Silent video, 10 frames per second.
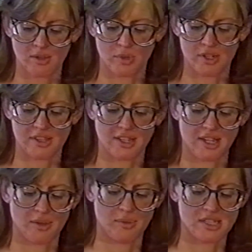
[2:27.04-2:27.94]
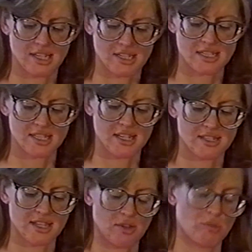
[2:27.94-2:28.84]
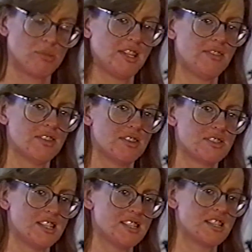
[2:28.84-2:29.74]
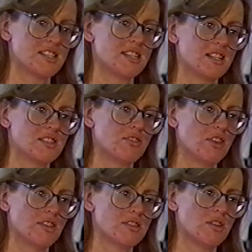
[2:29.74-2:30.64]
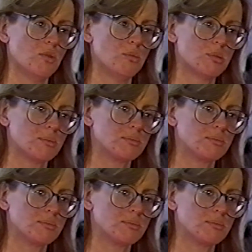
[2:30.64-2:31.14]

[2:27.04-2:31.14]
One thing I always like to say is I don't believe there's any such thing as false hope.